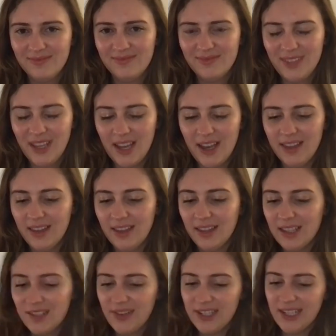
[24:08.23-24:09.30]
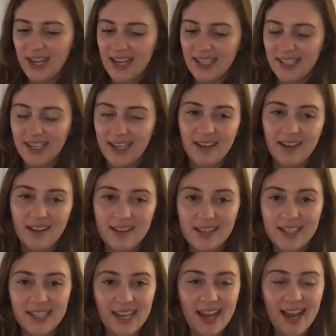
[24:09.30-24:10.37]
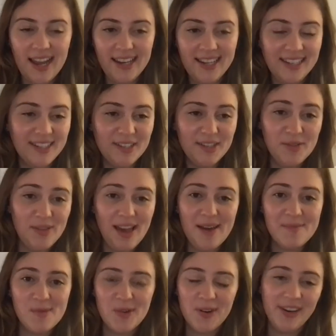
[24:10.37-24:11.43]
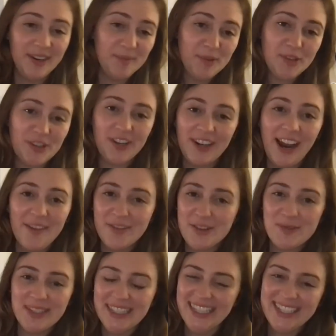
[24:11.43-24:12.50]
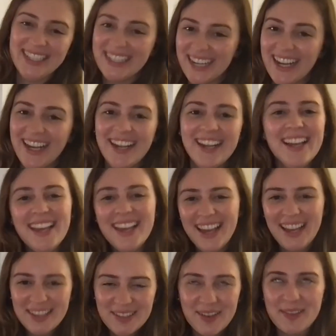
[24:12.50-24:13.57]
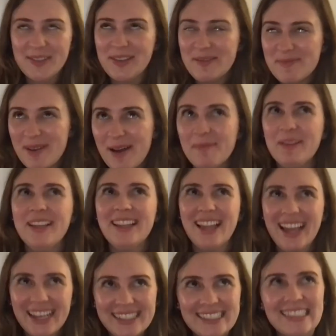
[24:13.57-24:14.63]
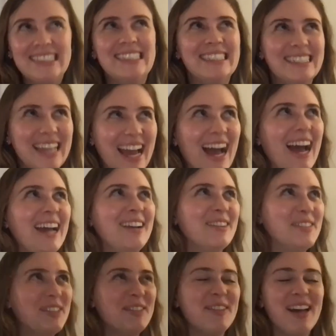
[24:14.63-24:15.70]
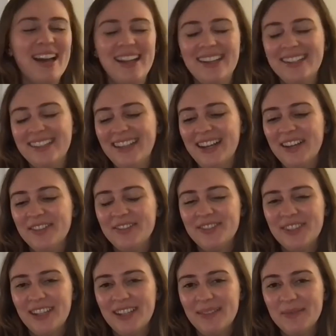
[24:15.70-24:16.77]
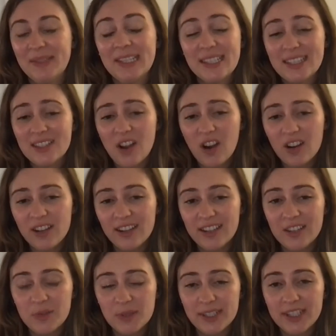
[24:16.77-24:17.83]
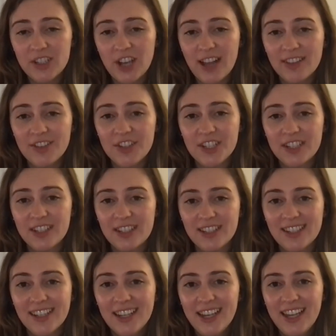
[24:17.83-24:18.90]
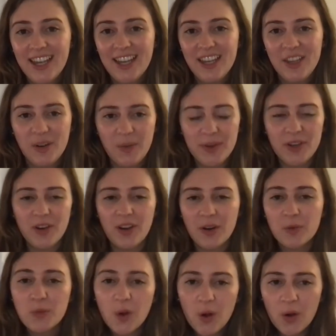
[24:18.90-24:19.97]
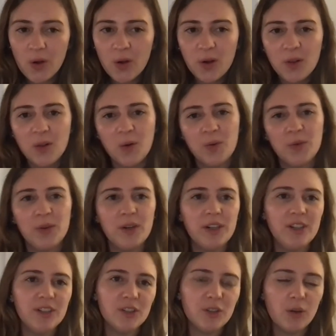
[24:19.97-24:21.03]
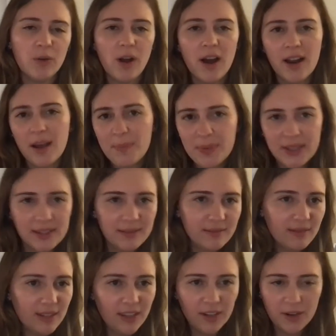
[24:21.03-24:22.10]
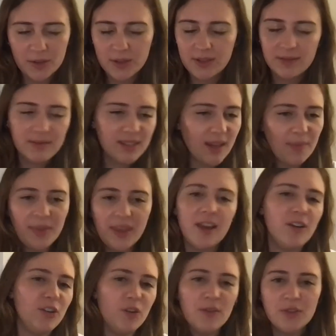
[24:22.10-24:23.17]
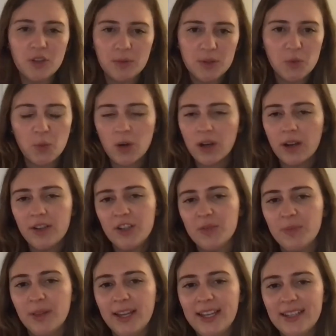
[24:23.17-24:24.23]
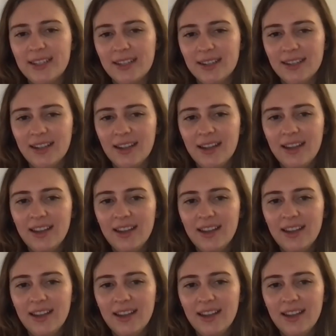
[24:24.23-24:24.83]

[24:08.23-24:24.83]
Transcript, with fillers: Yeah, I think that's fantastic. And honestly, I need to do that more. And I'm sure everyone listening is also probably like, yeah, I don't do that enough. Because um, it's hard. It's really challenging to, you know, when you're on a roll or you're so caught up in, you know, something or you have so much work on your plate to